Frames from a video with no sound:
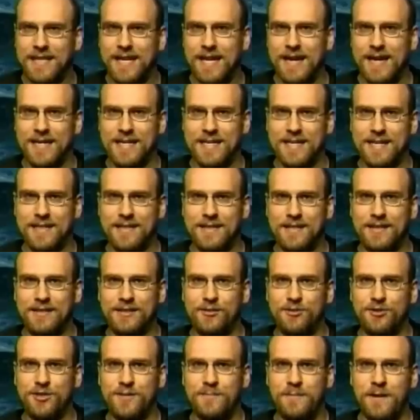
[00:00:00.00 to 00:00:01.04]
the idea that
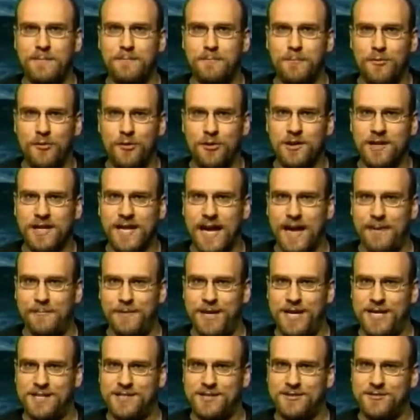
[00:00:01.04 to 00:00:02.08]
there should be more gay
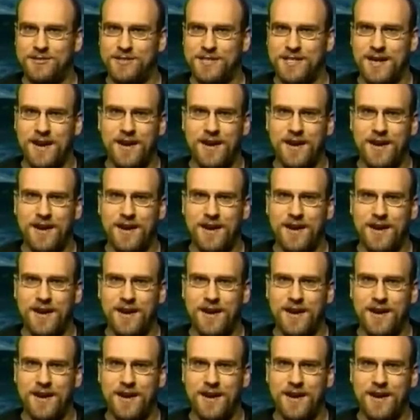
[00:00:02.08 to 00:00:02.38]
ministers.